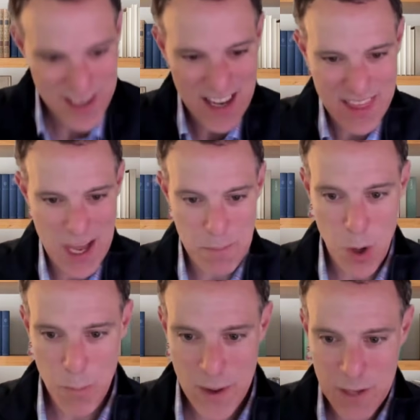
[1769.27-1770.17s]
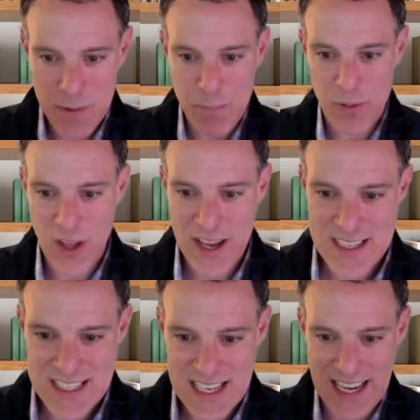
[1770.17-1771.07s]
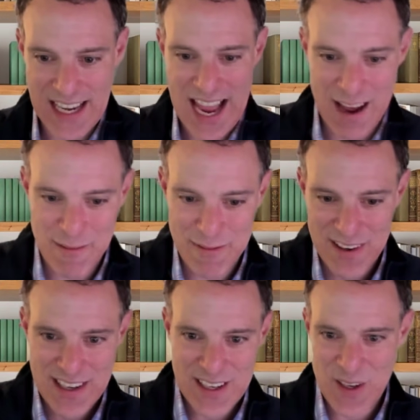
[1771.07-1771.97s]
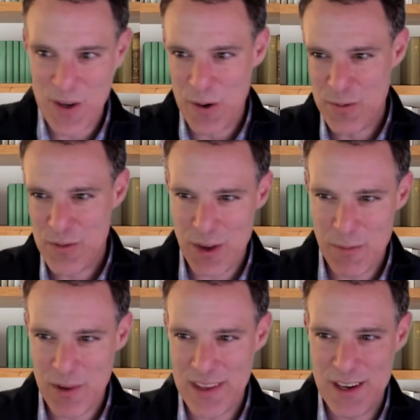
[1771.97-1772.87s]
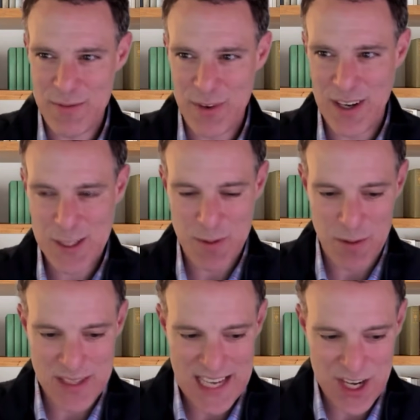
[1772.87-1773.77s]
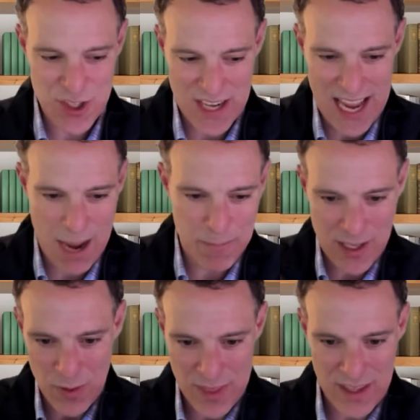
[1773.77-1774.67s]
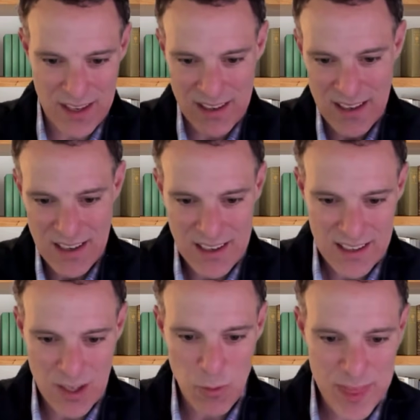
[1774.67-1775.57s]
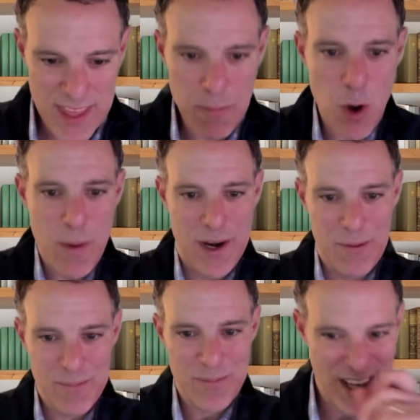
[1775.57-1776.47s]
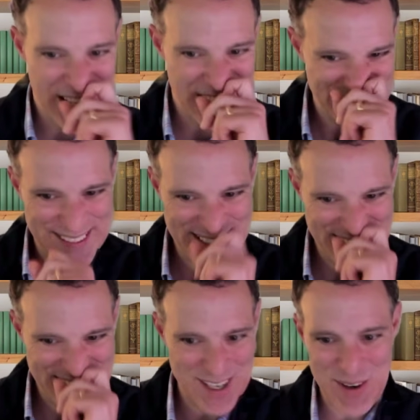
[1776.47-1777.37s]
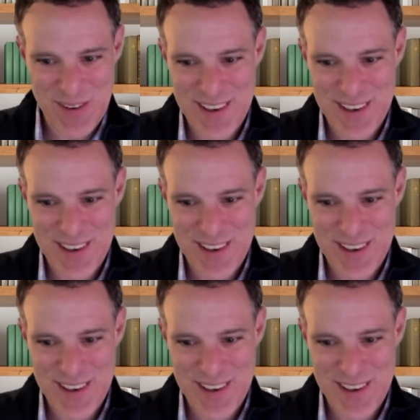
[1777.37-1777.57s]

that momentum in place and have, some of the different experimentation happening within momentum, right? And so